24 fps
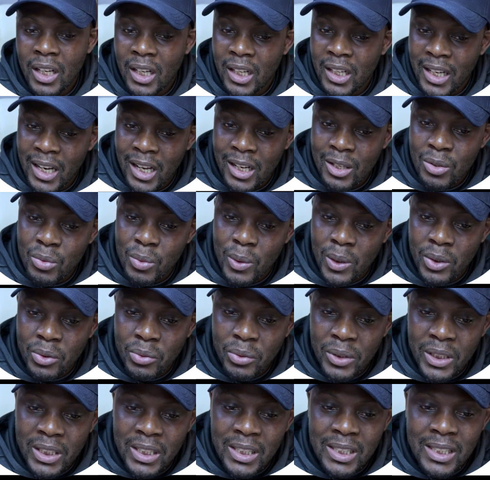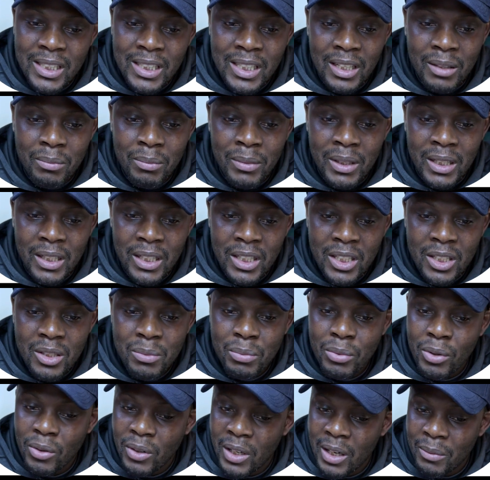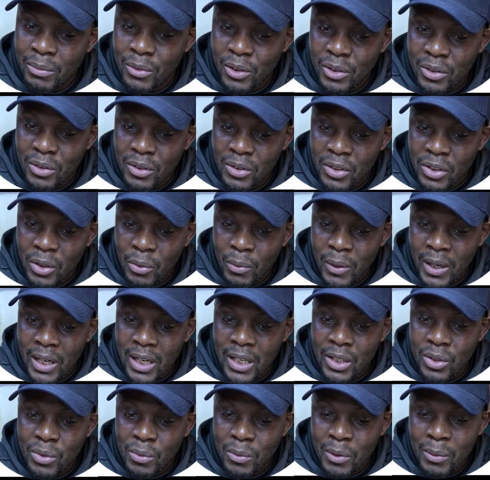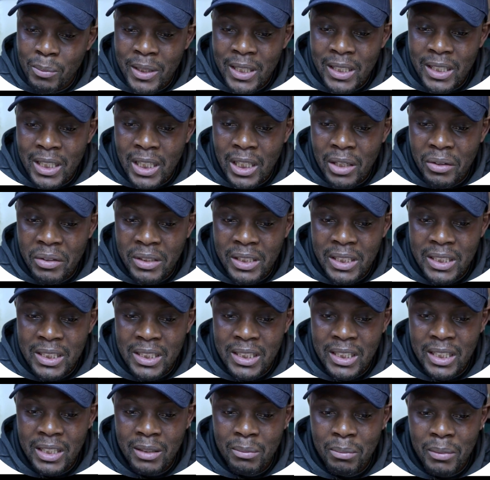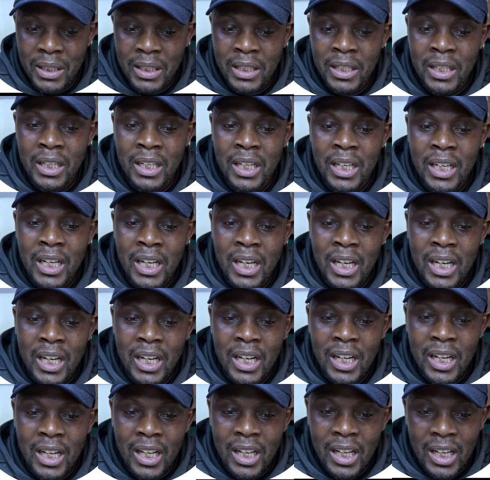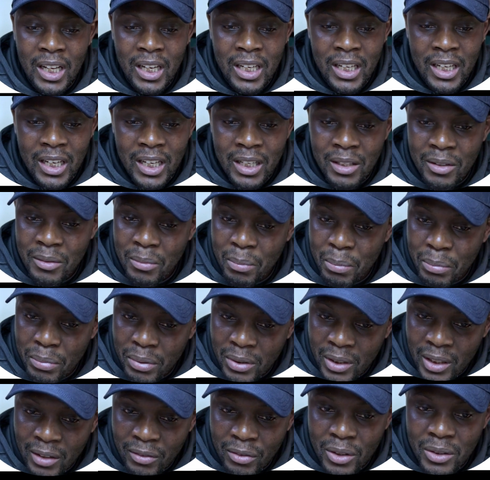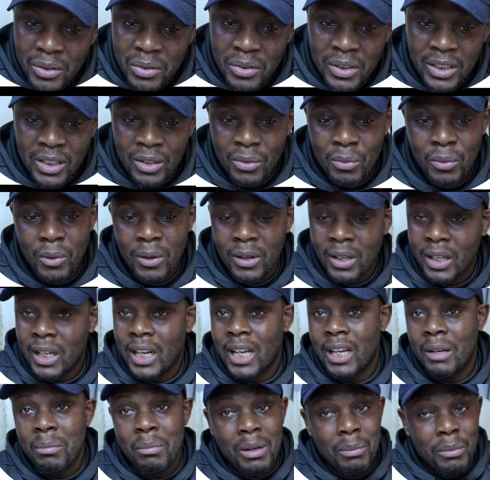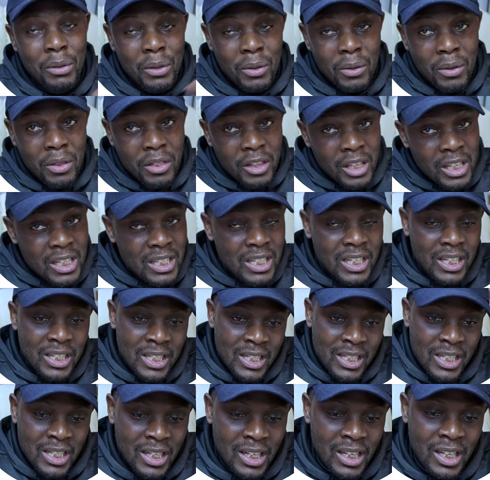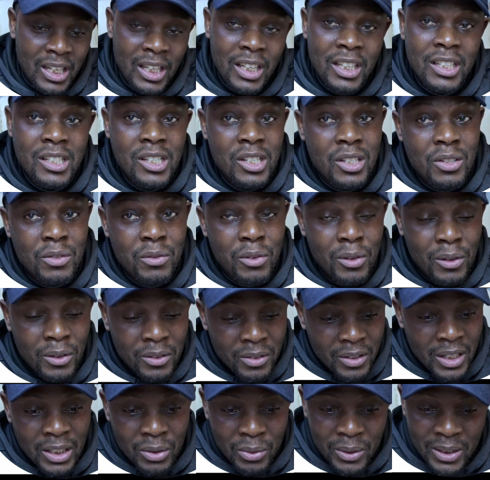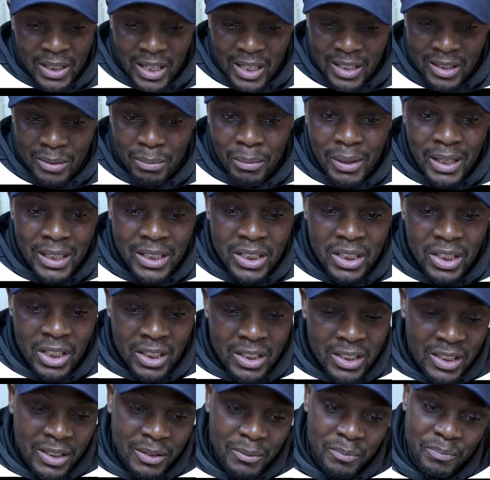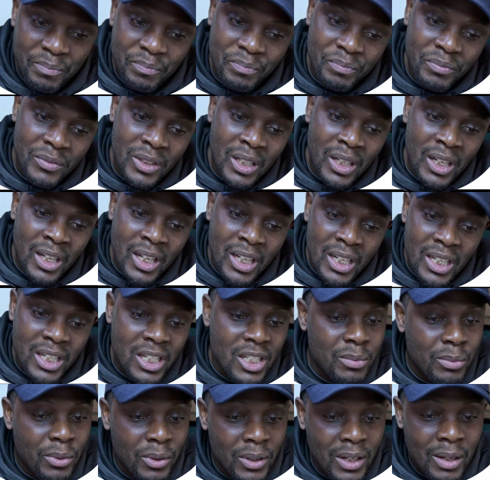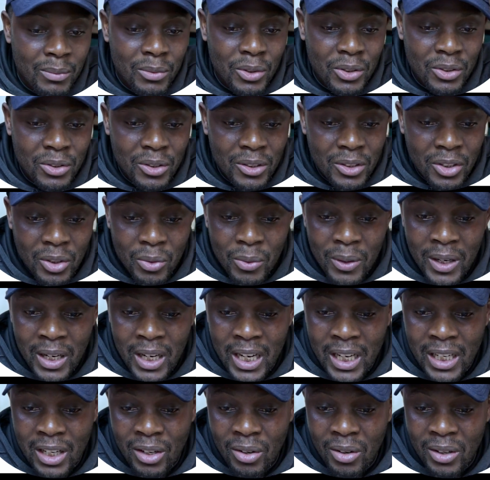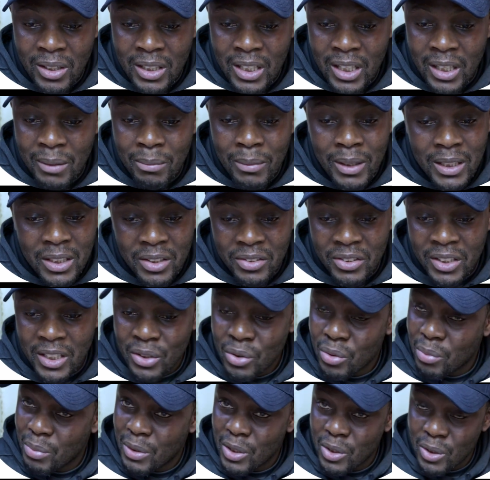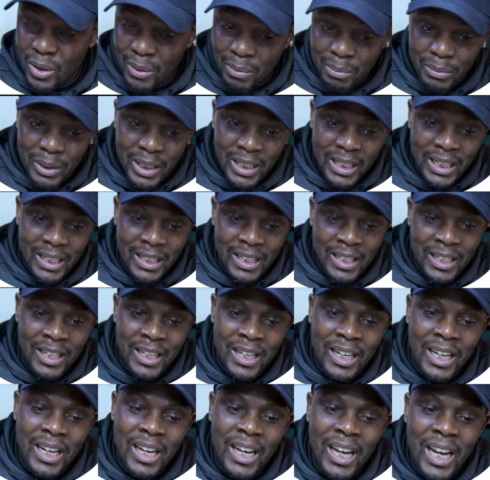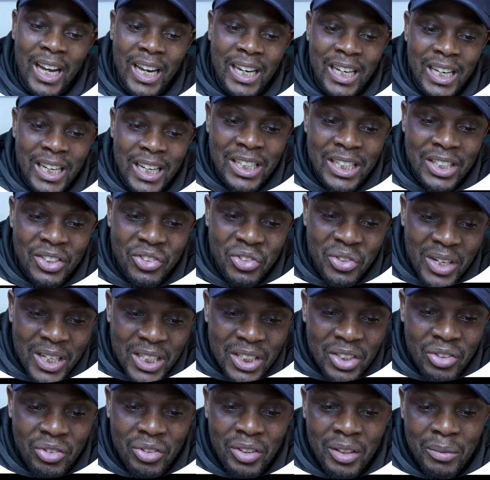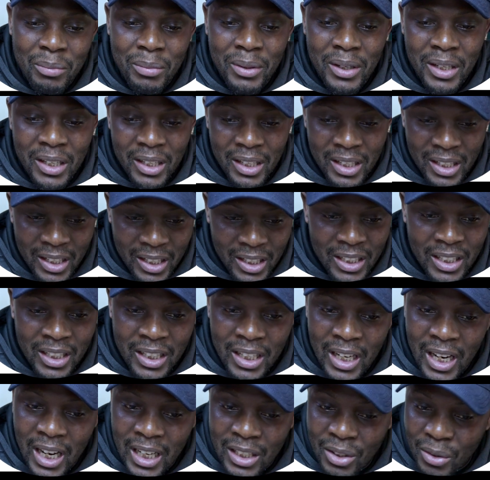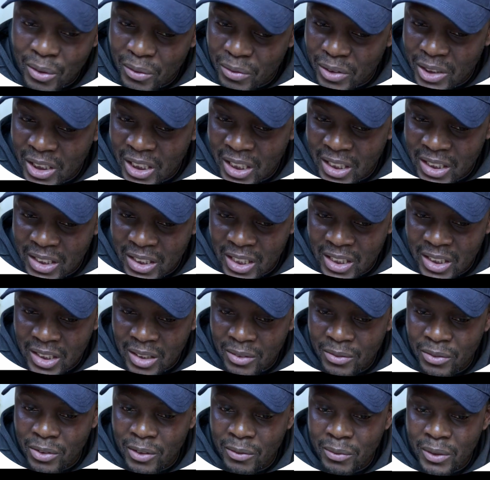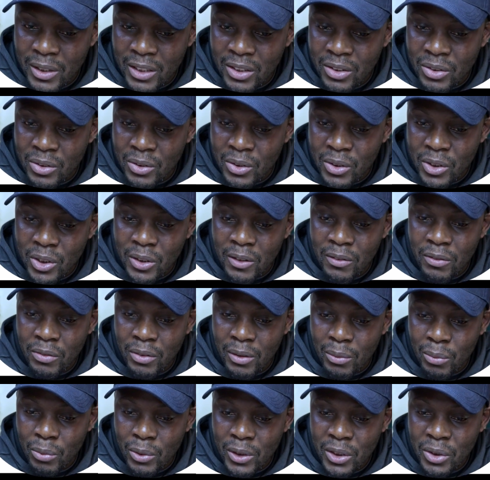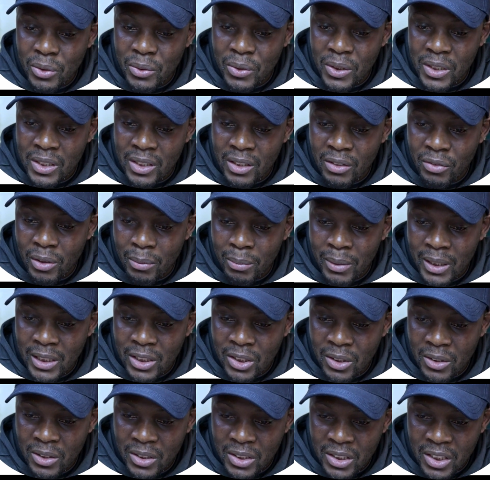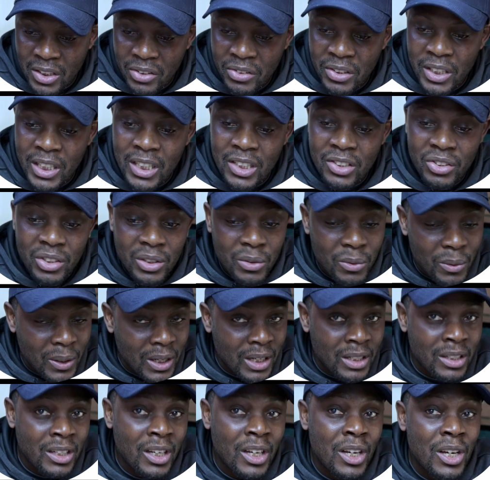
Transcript: Next one, written statement. This program does not require a supplementary written statement. And then previous written work, like maybe your thesis. This is for graduate, that's master's. This program does not require any other materials to be submitted. And transcript. Here, an official transcript from the institution from which you receive your bachelor's degree is required.